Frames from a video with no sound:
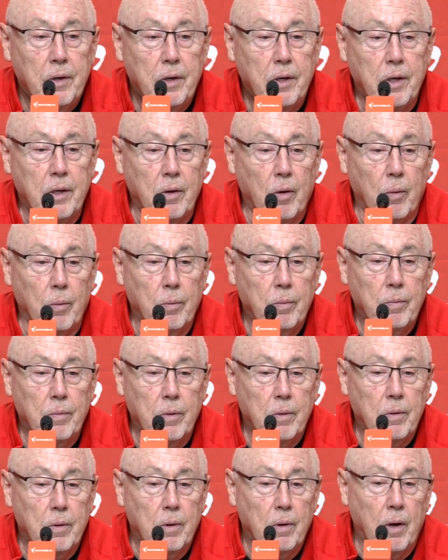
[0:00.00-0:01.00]
you know,
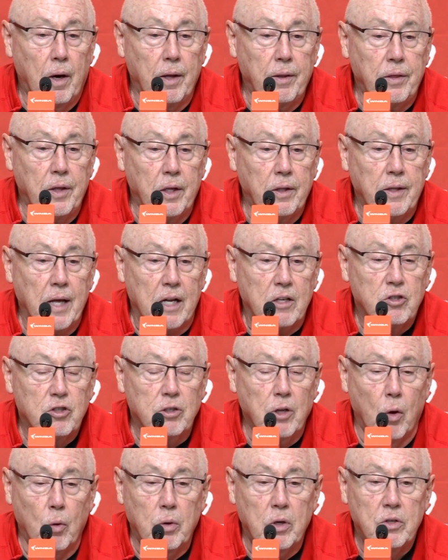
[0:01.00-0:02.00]
I think that
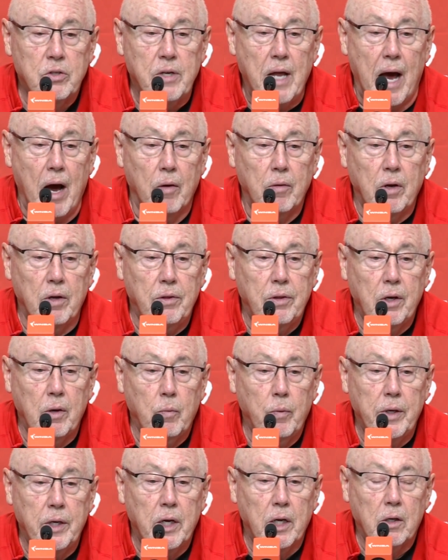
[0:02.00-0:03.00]
slowed us down. I think
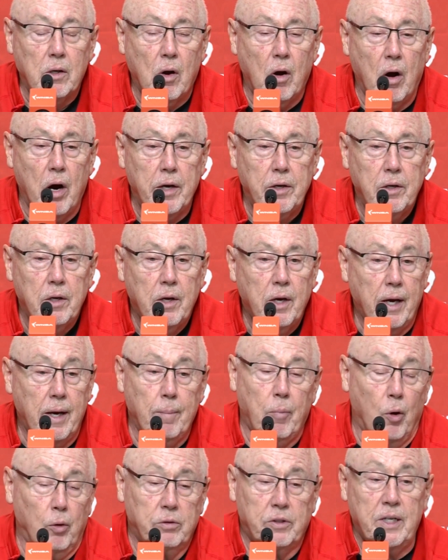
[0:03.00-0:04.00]
we get caught.
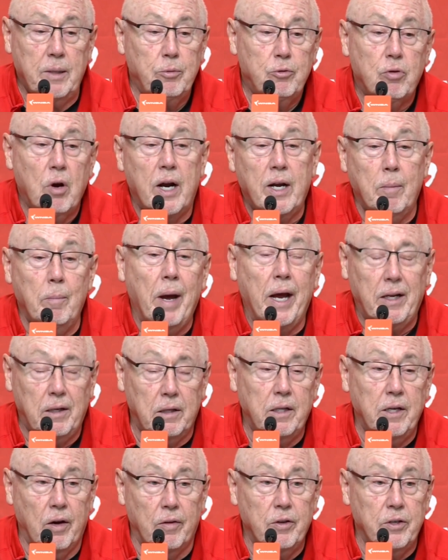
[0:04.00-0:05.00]
And both teams tried to
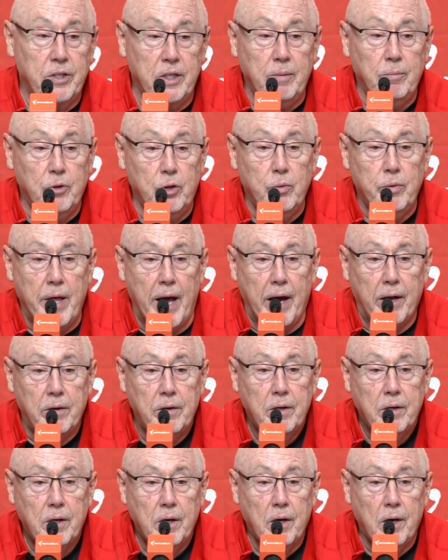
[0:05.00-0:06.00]
make the other team do that,
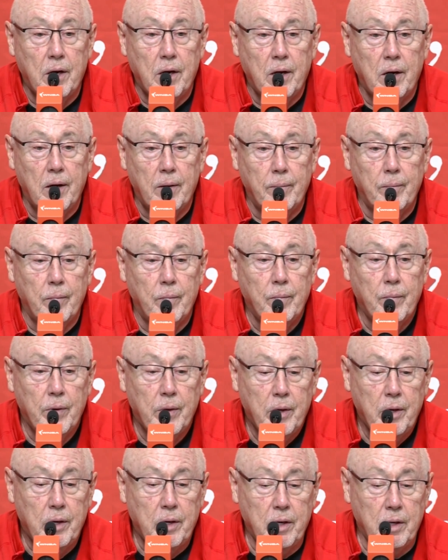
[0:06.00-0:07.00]
um,
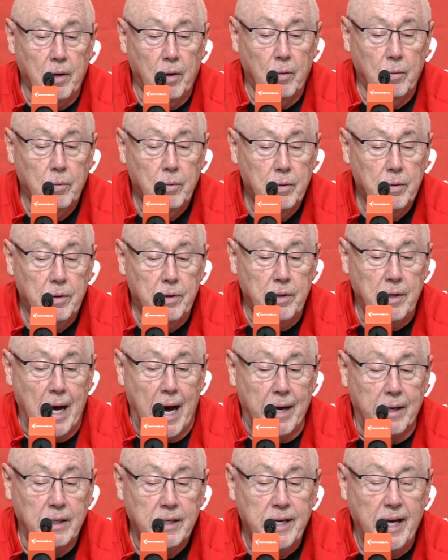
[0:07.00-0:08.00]
you know,
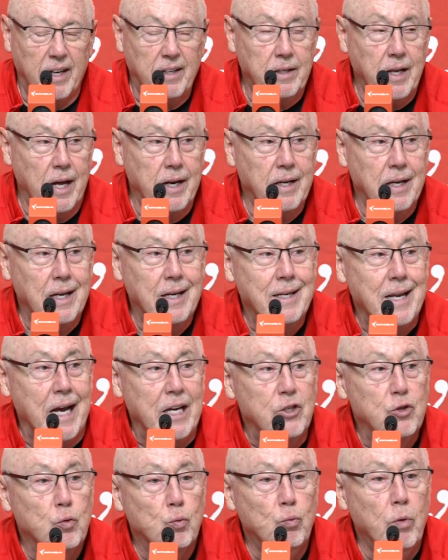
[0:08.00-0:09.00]
not get that
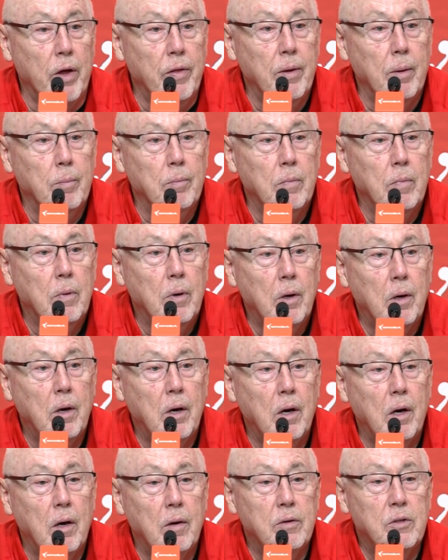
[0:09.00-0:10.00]
nice rhythm
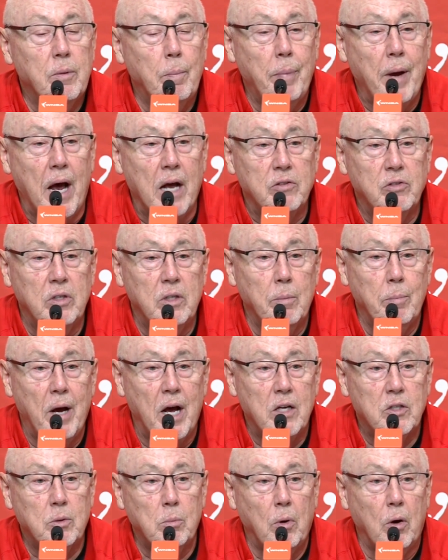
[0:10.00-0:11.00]
uh, to passing the
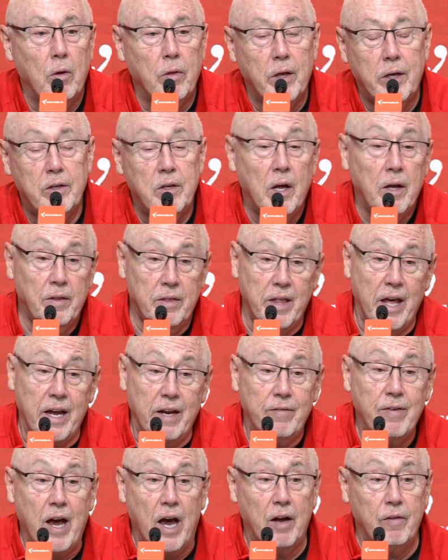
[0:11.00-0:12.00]
basketball that
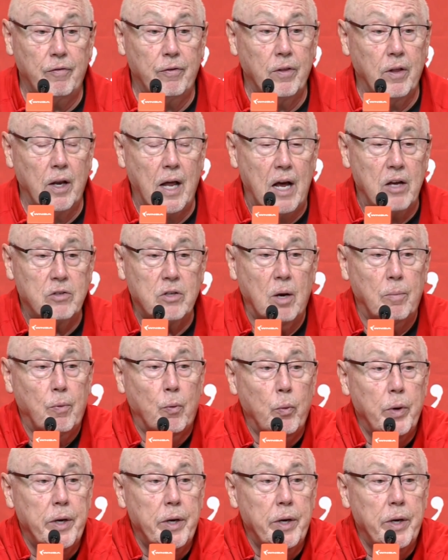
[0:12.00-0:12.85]
they've had for the last couple